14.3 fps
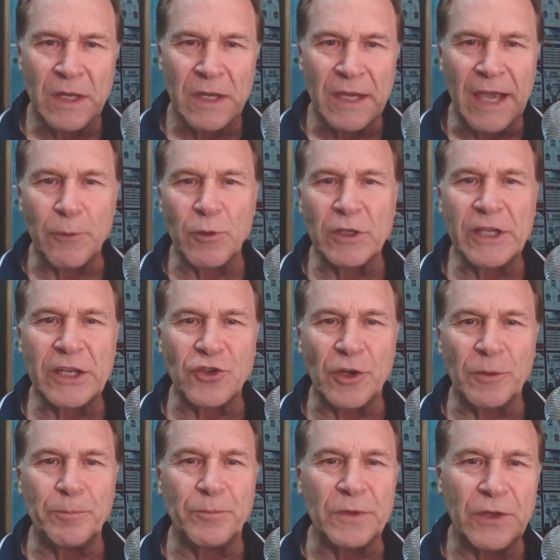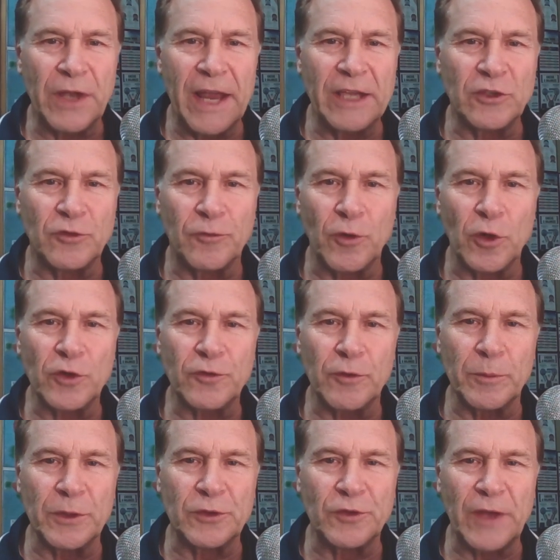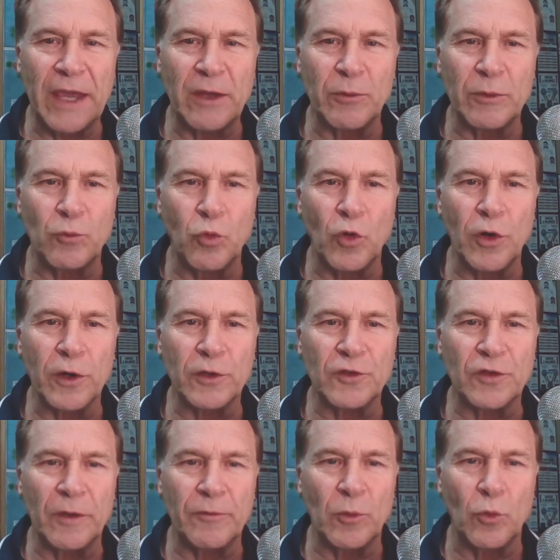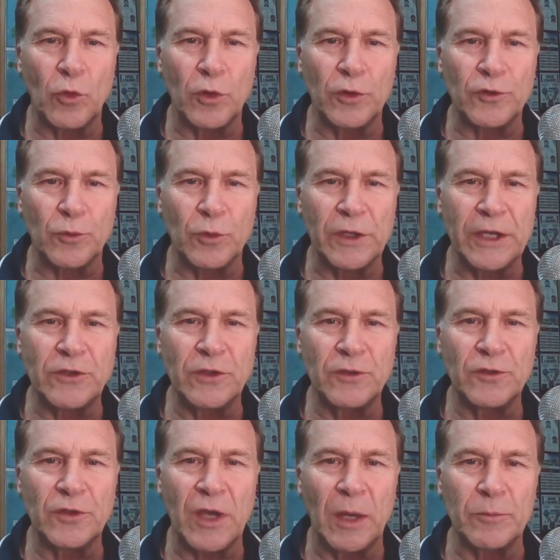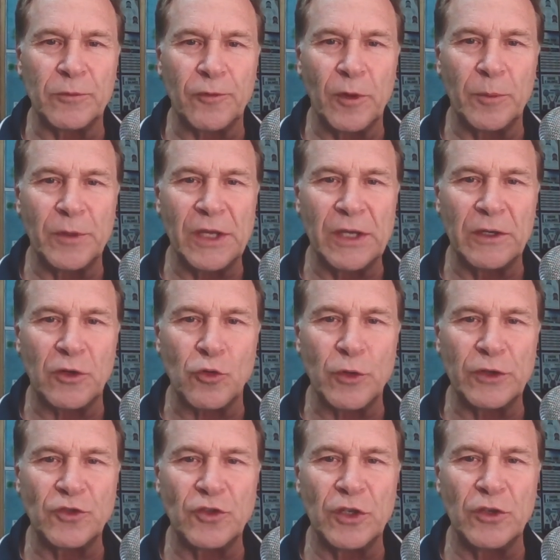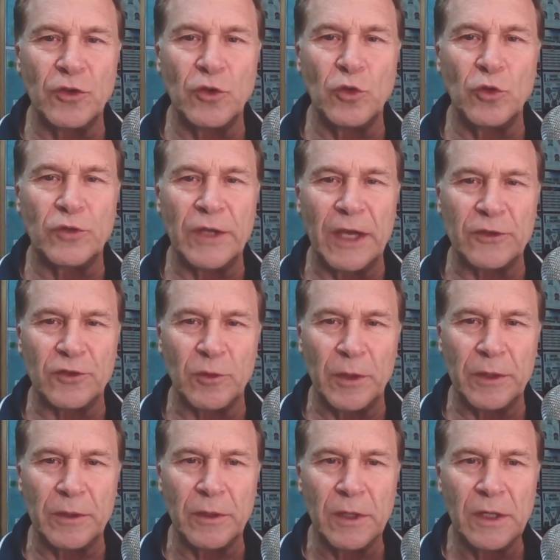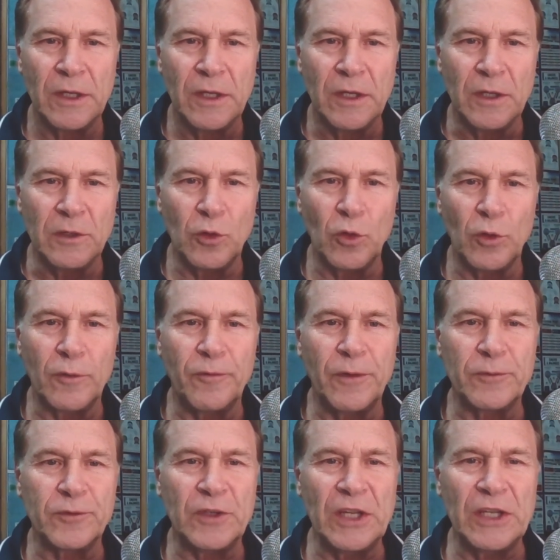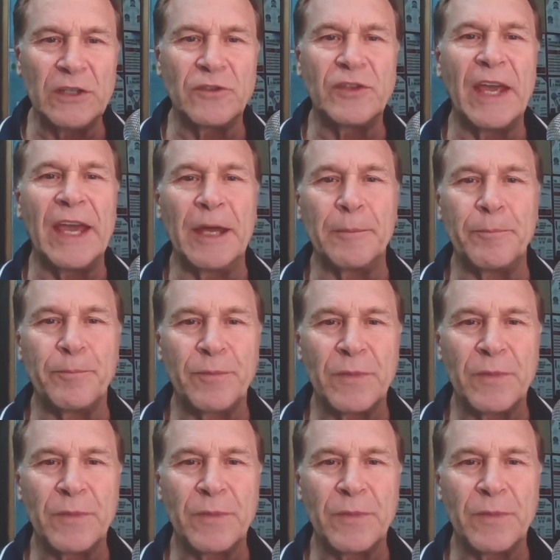In religion, today's verse from the sacred works of the world's religions comes from the Christian New Testament, Luke 15:10.